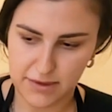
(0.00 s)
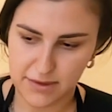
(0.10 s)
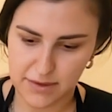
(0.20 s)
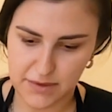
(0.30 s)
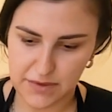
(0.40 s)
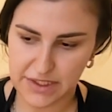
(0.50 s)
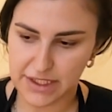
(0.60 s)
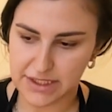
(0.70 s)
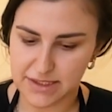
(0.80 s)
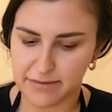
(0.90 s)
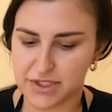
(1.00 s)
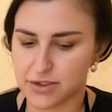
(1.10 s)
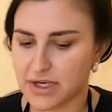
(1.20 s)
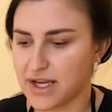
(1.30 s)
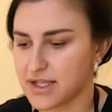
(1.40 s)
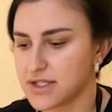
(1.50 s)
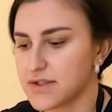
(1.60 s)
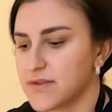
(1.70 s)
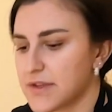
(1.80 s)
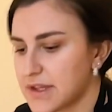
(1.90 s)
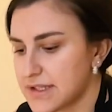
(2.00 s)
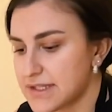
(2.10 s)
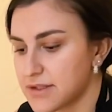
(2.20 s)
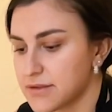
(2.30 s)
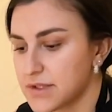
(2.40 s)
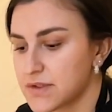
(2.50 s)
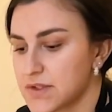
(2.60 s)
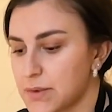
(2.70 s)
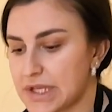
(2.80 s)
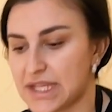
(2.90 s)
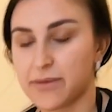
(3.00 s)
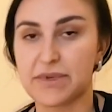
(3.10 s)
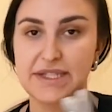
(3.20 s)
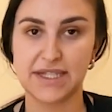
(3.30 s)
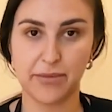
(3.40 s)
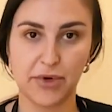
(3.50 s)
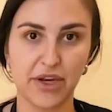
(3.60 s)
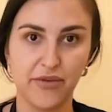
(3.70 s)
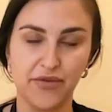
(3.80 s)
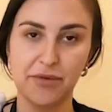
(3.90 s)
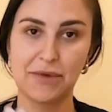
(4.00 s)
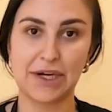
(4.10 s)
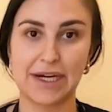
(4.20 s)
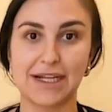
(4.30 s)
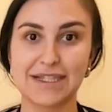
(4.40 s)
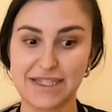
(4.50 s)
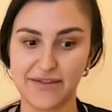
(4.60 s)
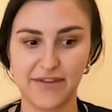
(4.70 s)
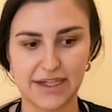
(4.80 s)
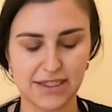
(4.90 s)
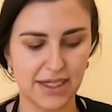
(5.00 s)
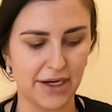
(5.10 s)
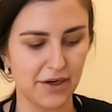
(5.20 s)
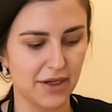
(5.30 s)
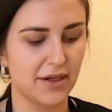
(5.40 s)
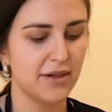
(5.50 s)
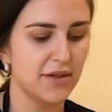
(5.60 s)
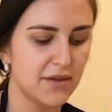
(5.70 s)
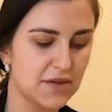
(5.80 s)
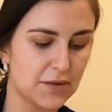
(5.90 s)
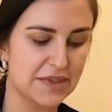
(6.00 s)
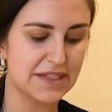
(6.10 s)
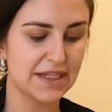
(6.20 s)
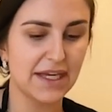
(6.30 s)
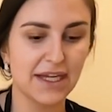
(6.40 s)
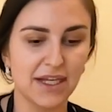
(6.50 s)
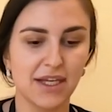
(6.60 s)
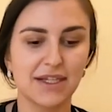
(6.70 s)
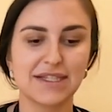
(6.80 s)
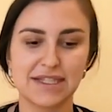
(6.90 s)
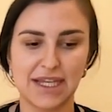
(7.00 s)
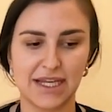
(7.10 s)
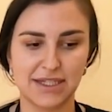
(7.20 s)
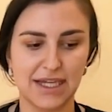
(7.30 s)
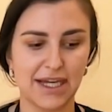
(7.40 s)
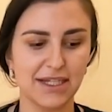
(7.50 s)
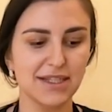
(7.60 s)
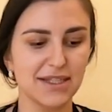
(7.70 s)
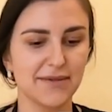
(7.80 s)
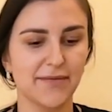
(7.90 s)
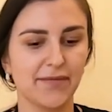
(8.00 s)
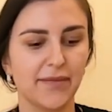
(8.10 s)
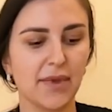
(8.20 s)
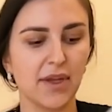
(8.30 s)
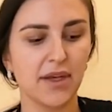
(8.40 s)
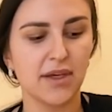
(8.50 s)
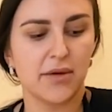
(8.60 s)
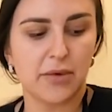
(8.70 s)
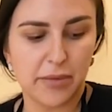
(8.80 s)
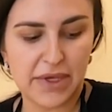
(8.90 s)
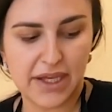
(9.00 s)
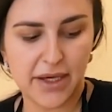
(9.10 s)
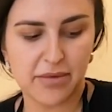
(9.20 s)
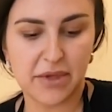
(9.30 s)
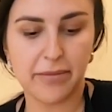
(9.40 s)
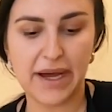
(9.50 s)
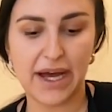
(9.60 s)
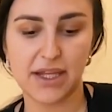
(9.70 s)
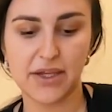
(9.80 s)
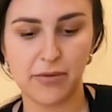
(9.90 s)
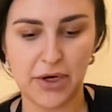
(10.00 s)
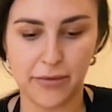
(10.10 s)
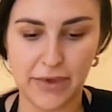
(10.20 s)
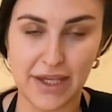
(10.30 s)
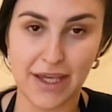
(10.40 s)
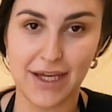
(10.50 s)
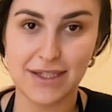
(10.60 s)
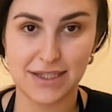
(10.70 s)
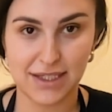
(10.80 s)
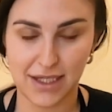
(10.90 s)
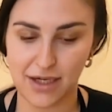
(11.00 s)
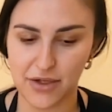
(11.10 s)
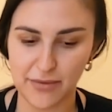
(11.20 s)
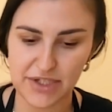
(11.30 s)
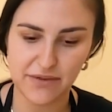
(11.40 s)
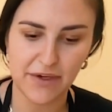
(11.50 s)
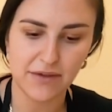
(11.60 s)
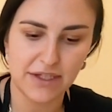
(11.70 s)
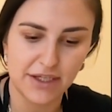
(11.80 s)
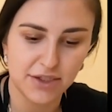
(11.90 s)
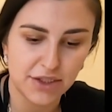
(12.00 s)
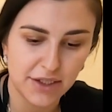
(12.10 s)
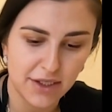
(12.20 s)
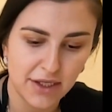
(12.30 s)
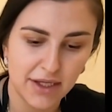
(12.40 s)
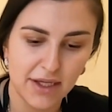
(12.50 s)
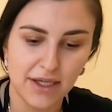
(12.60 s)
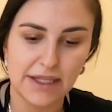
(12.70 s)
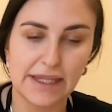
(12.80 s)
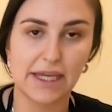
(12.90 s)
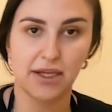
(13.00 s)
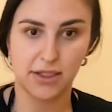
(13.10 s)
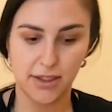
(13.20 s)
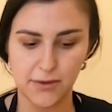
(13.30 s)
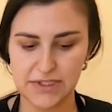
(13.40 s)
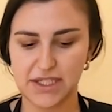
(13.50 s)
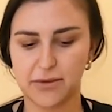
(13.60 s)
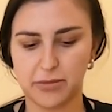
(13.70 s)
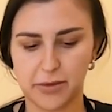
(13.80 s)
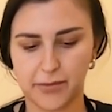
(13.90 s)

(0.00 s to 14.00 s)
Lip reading: So there is my trash for the single use. You want to keep it separated from your disinfected area. So once again, sanitize. We pick up the palette where we did the color match foundation. Get a Q-tip,